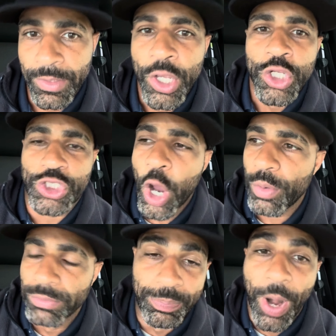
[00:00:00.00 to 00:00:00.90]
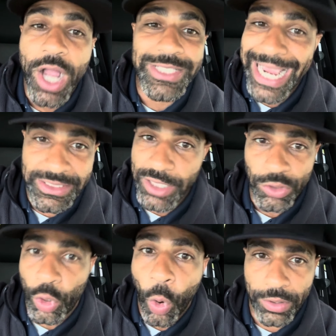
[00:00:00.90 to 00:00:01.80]
So LeBron James stood in
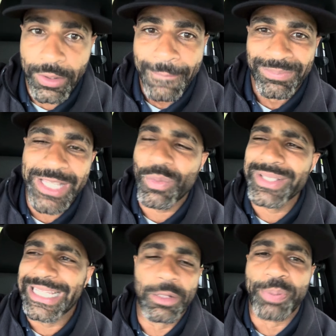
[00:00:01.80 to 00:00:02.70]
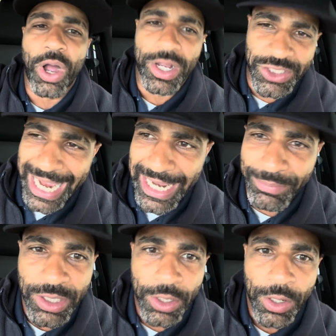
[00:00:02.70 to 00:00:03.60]
the corner. This wasn't like LeBron James